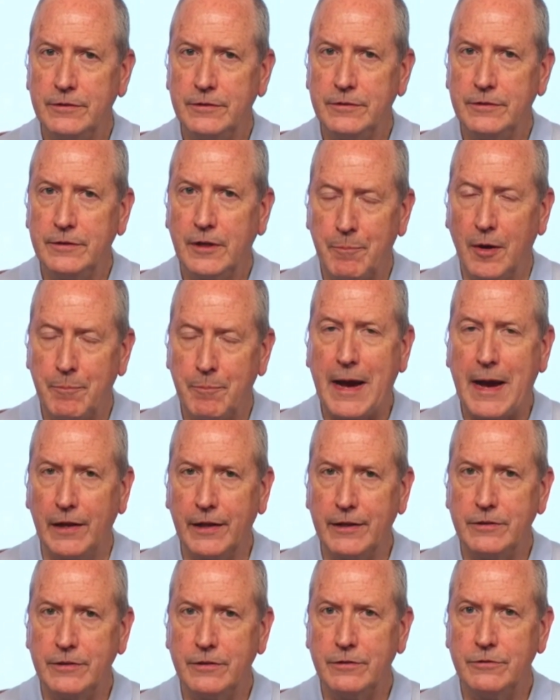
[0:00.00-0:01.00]

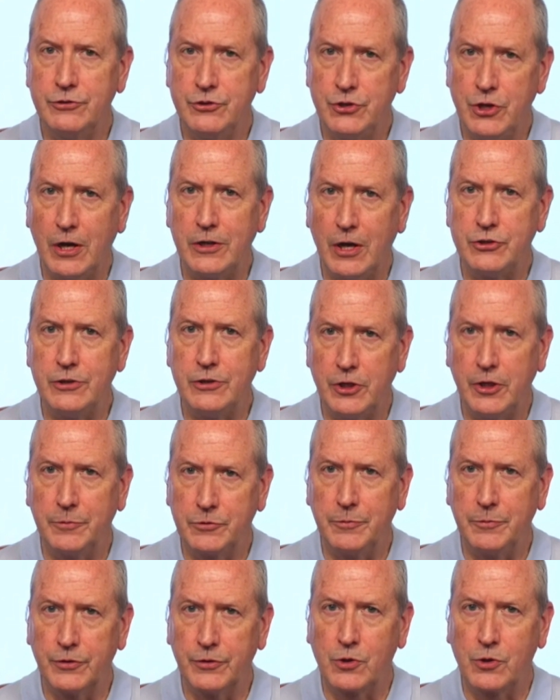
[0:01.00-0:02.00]
appellate
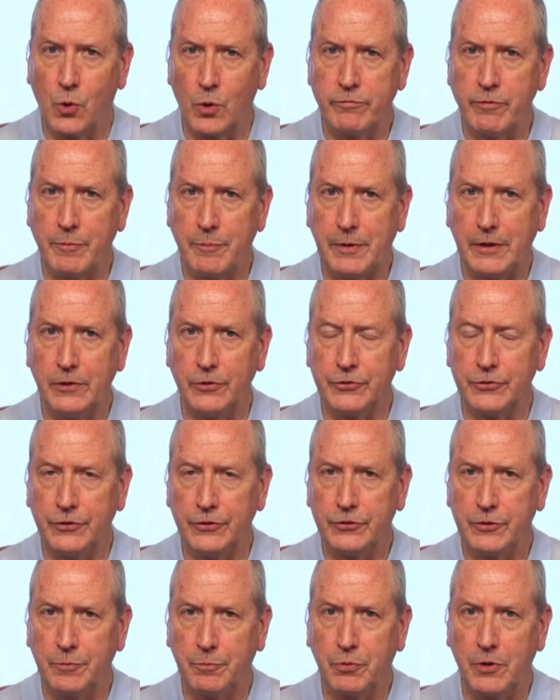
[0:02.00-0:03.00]
judgeships on the Court of Appeals
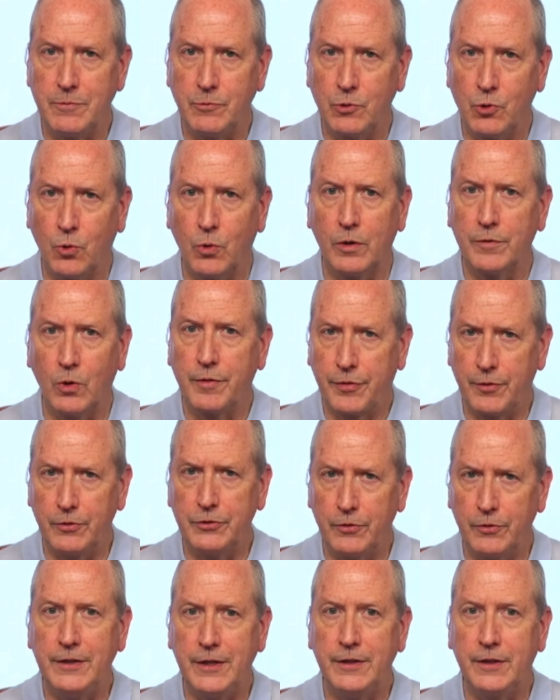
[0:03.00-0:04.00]
and Supreme Court.
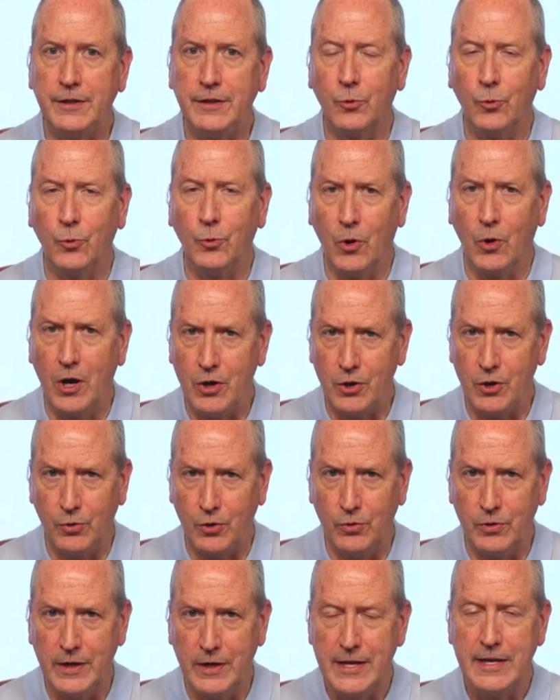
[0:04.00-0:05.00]
13 in a
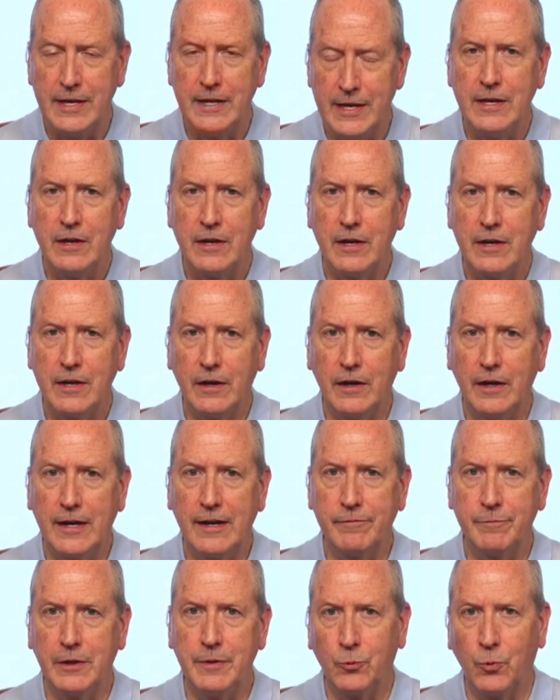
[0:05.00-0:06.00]
row
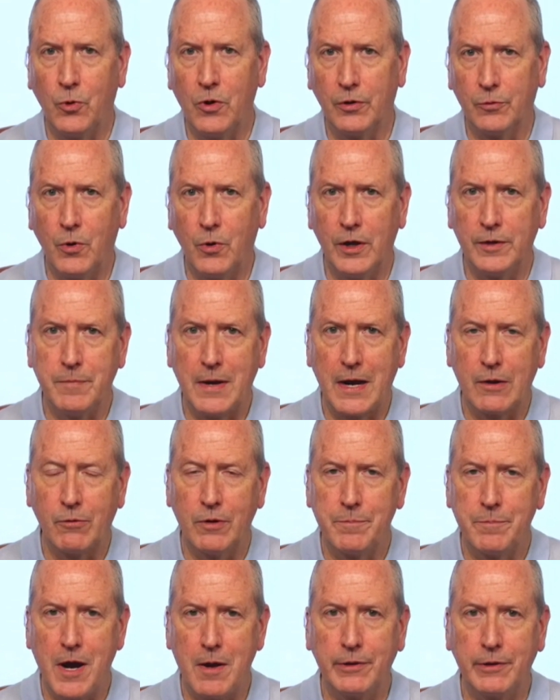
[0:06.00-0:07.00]
have been won by
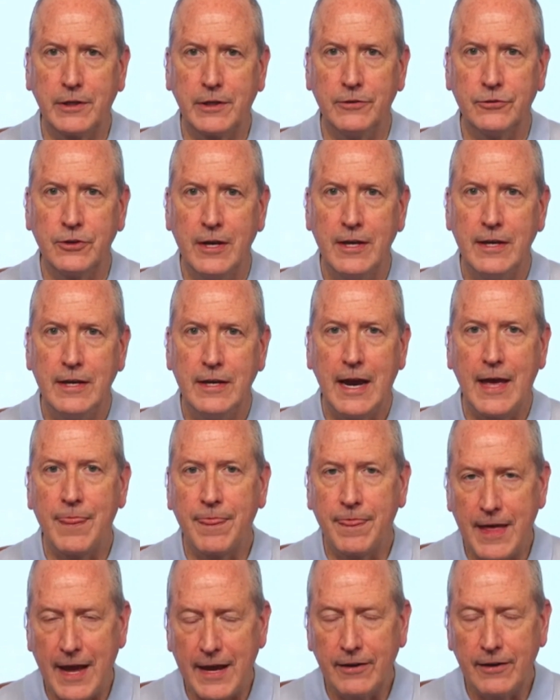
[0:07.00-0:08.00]
Republicans.
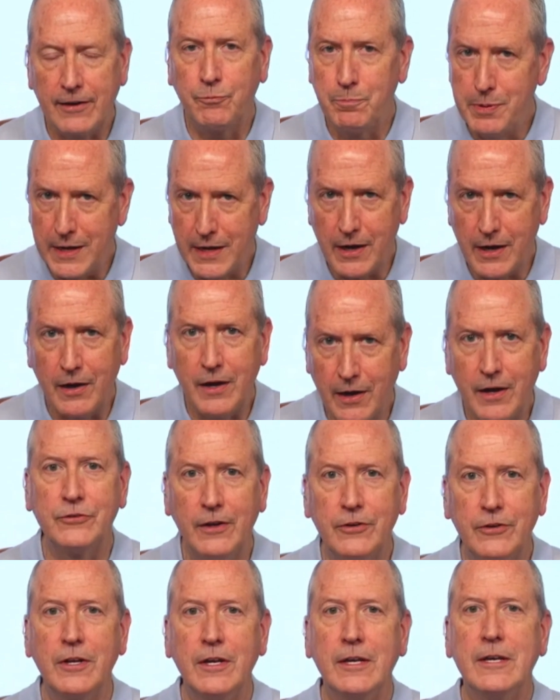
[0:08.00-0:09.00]
And that's
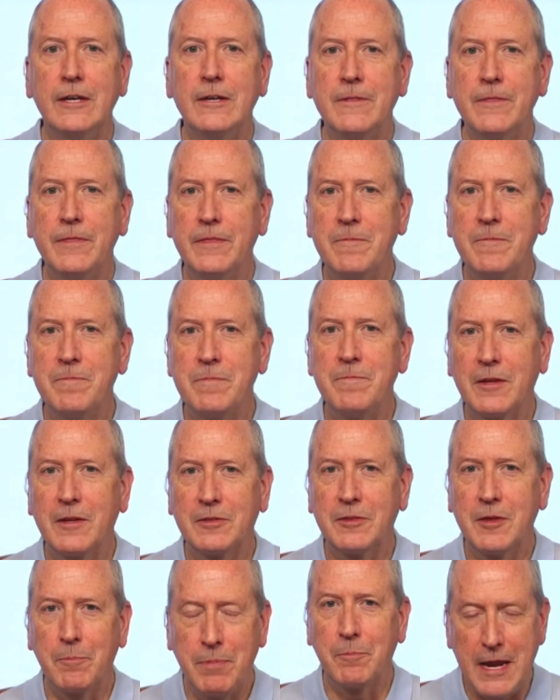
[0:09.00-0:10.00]
because
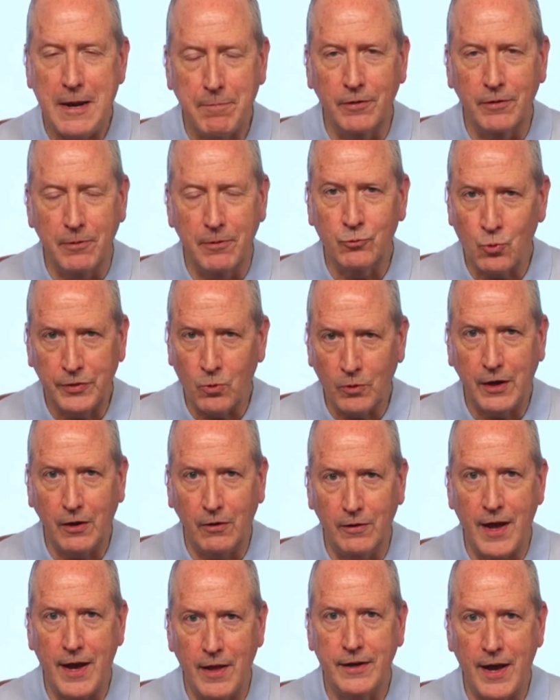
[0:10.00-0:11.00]
the people of North
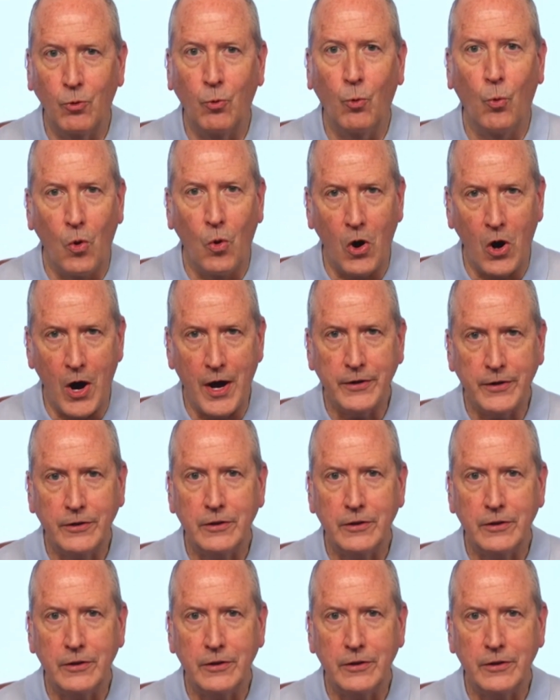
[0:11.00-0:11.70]
Carolina want